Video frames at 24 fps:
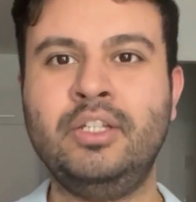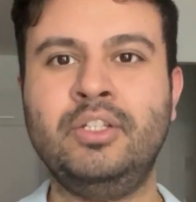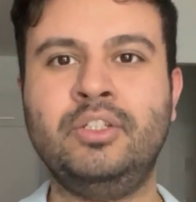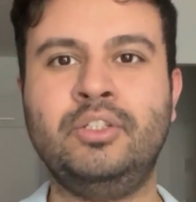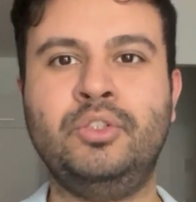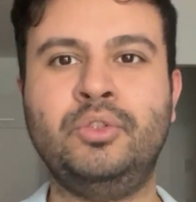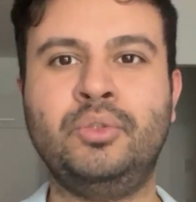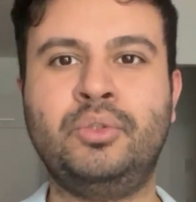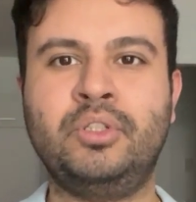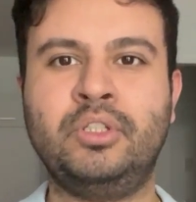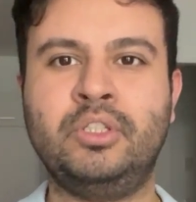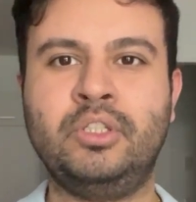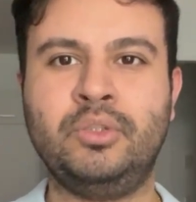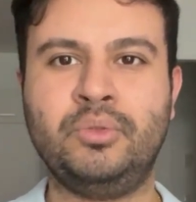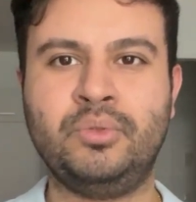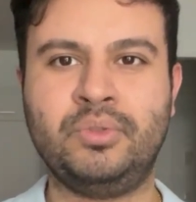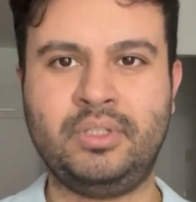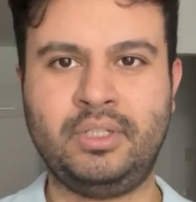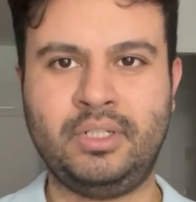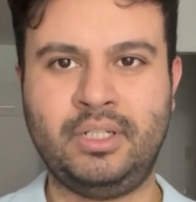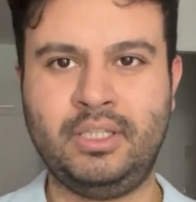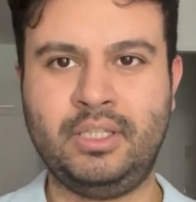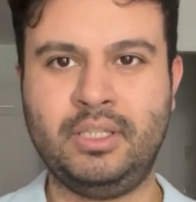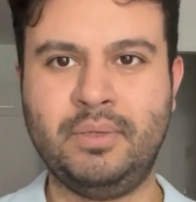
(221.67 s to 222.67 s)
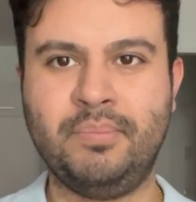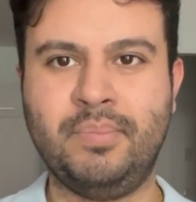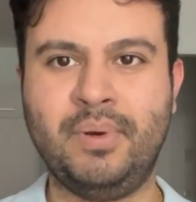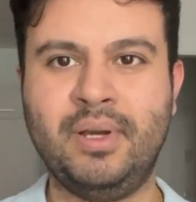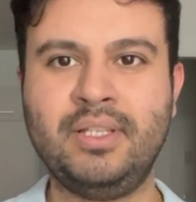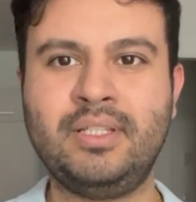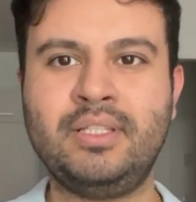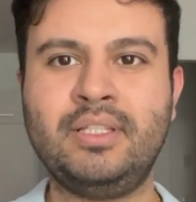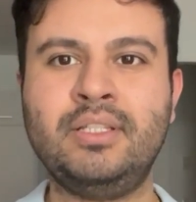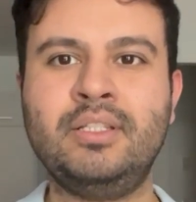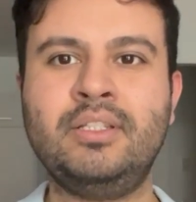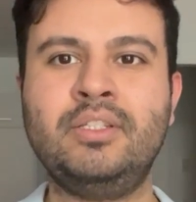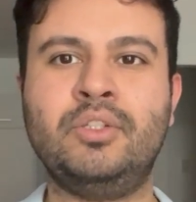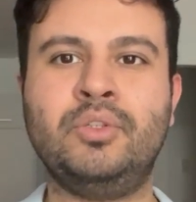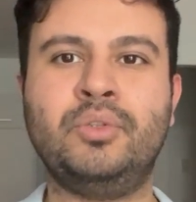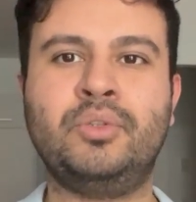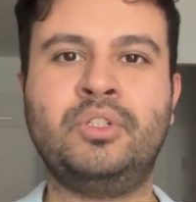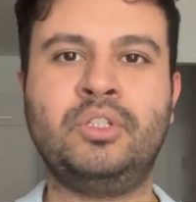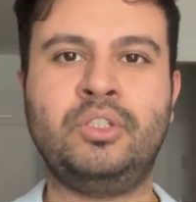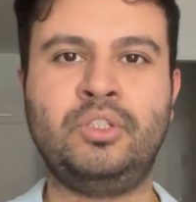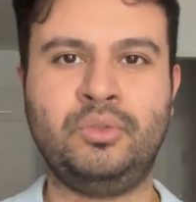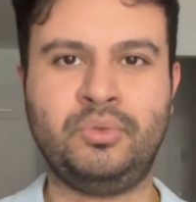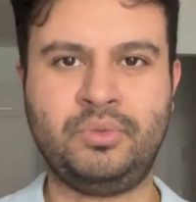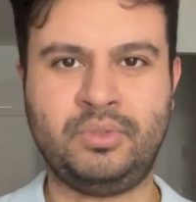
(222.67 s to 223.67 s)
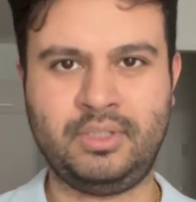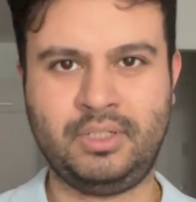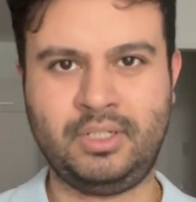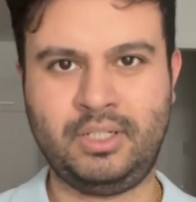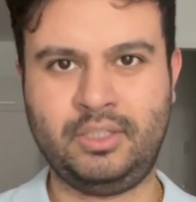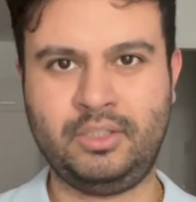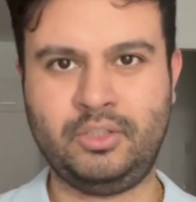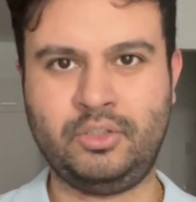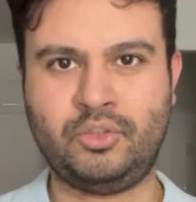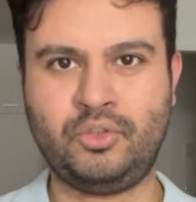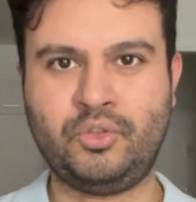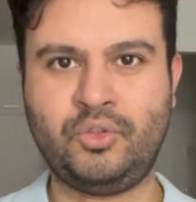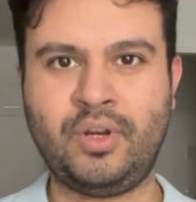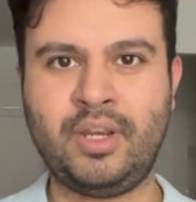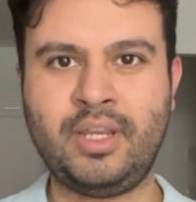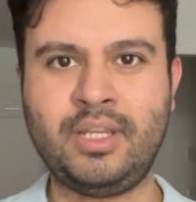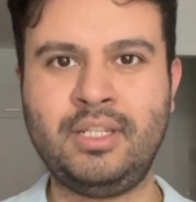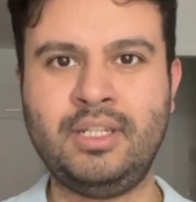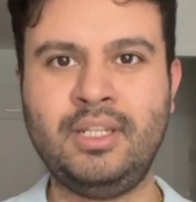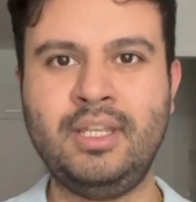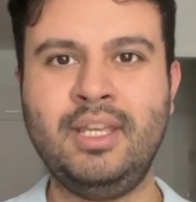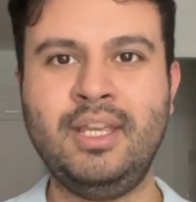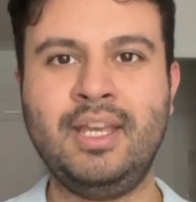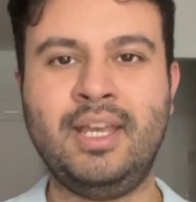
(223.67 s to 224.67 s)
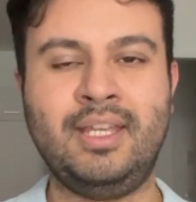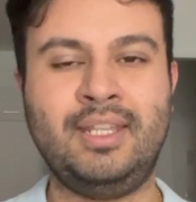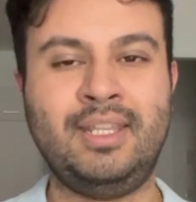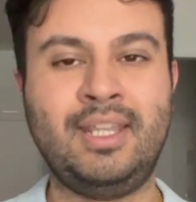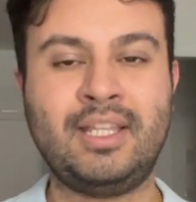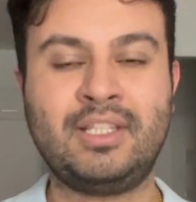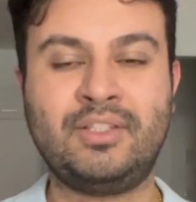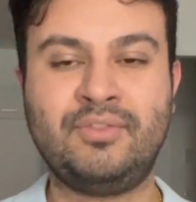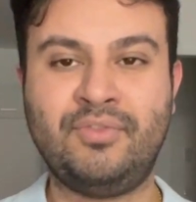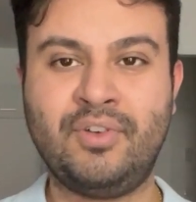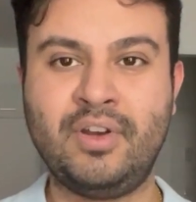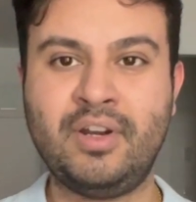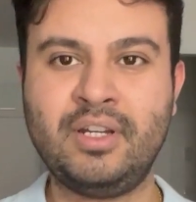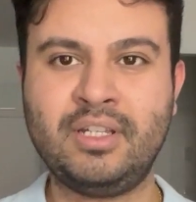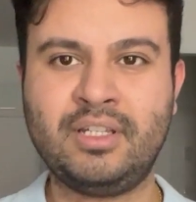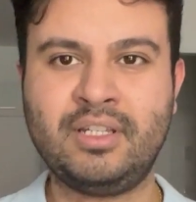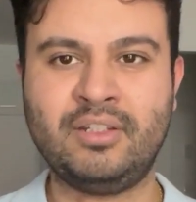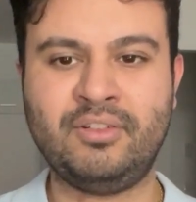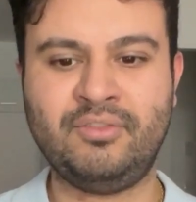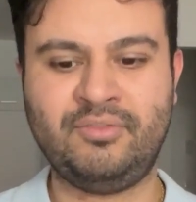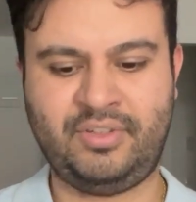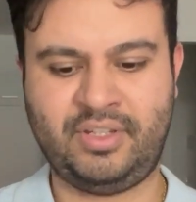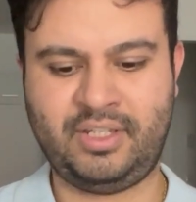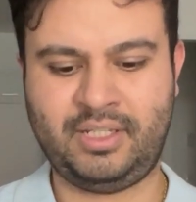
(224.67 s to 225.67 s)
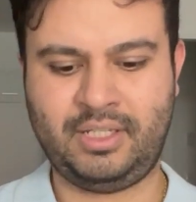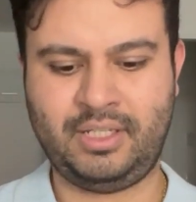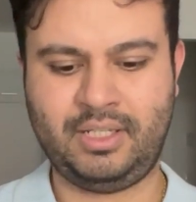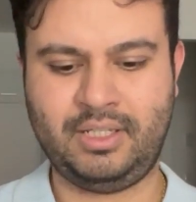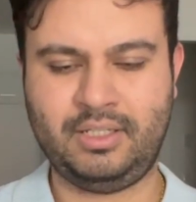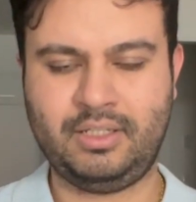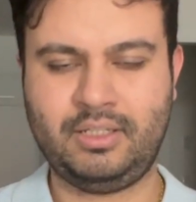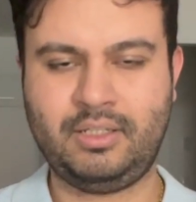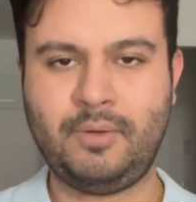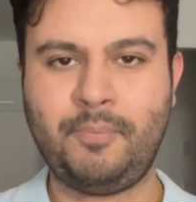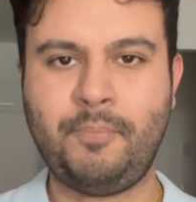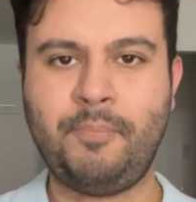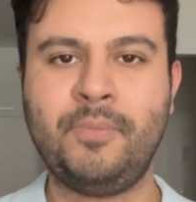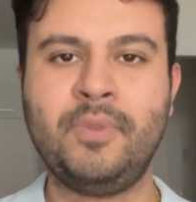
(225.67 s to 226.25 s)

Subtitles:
You can use it in the buses, you can use it in the train, and that's very convenient.